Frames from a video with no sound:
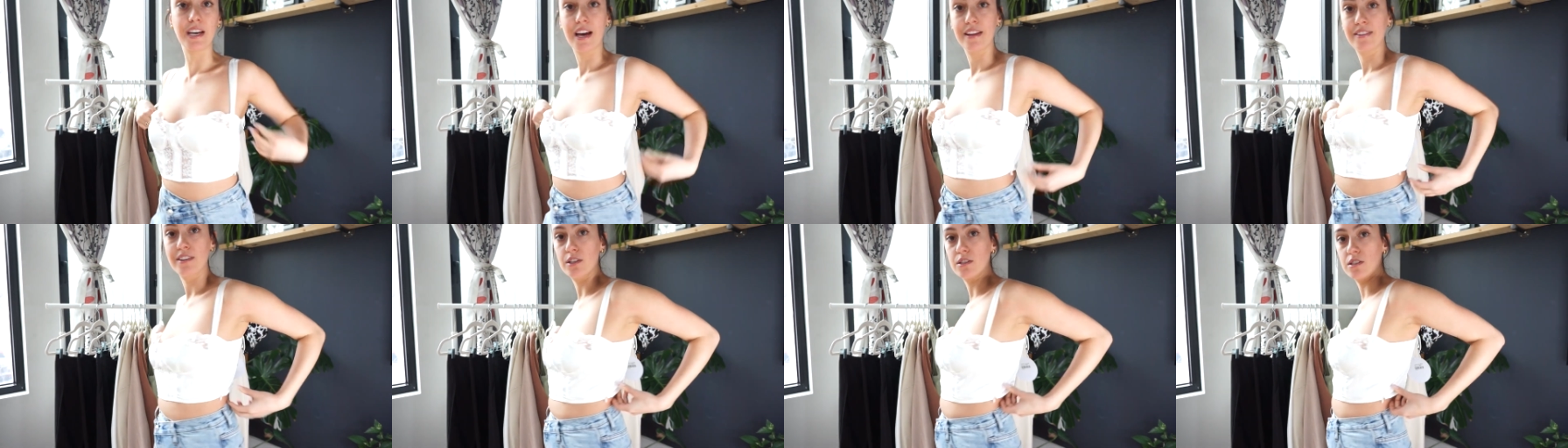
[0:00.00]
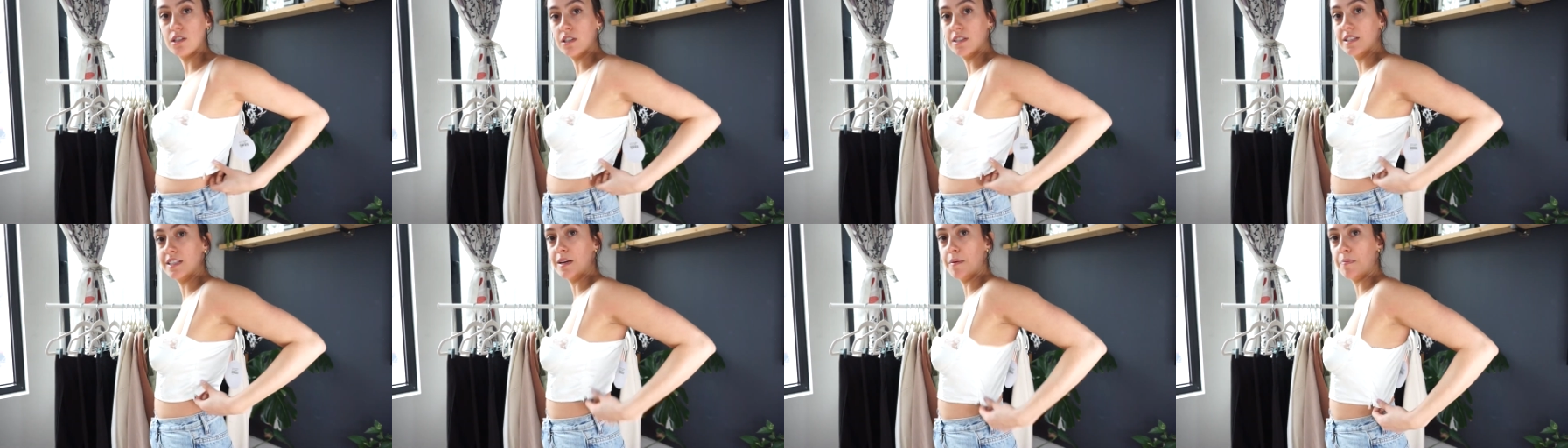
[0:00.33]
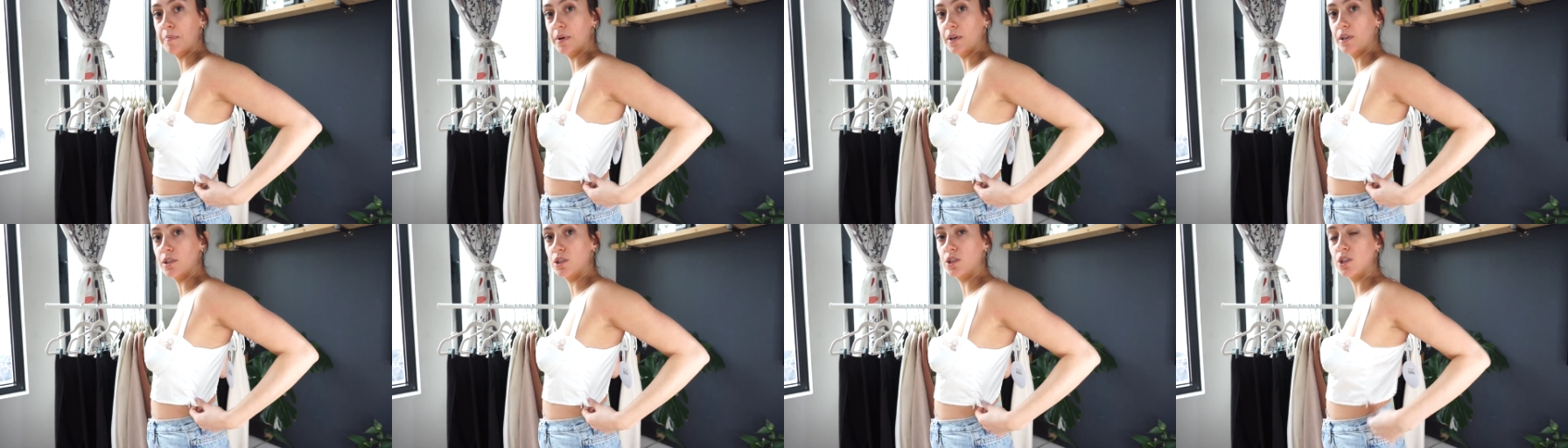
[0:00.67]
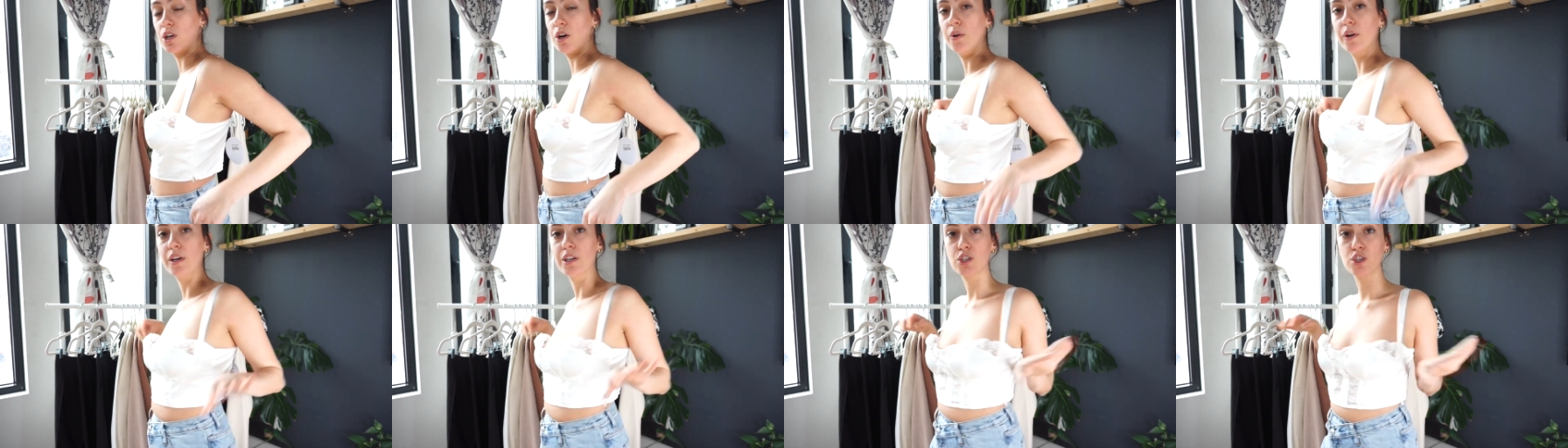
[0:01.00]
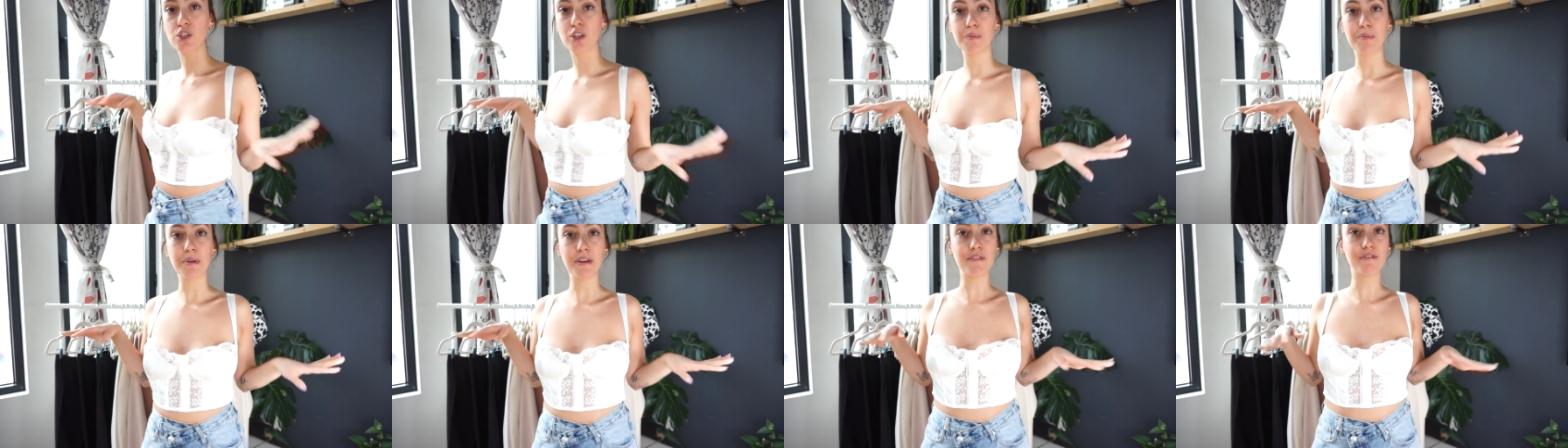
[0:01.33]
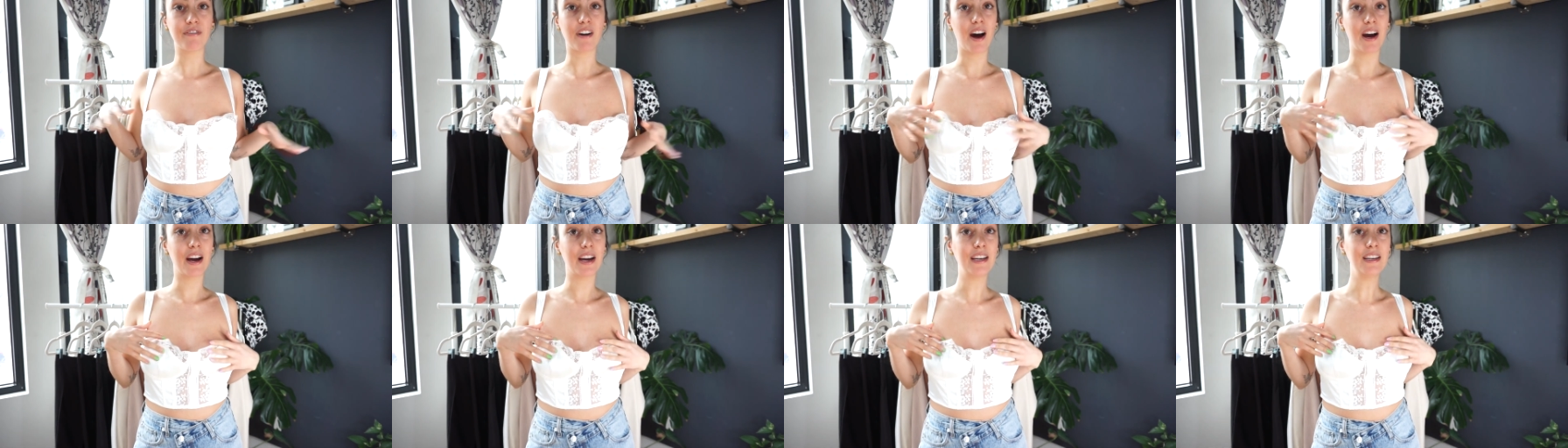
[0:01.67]
And there's a zipper, so it should be
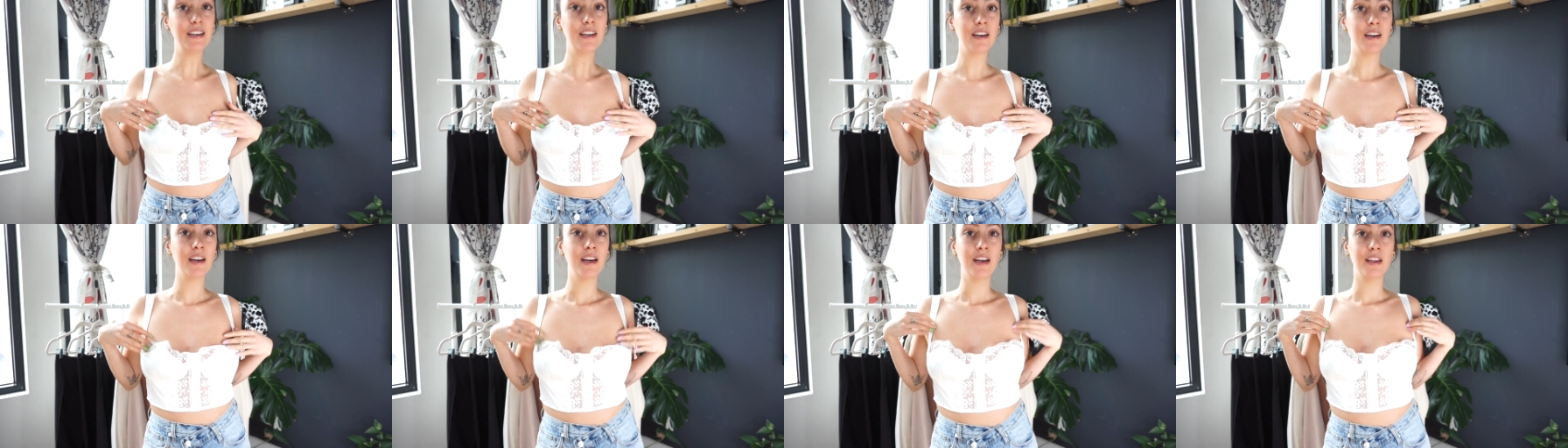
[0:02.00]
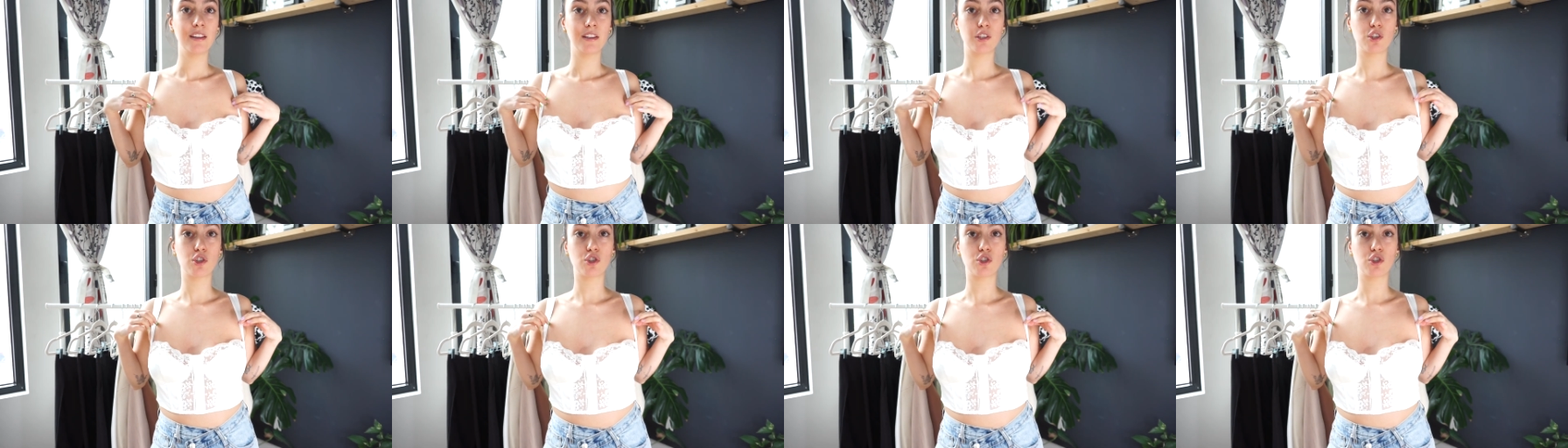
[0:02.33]
fine. The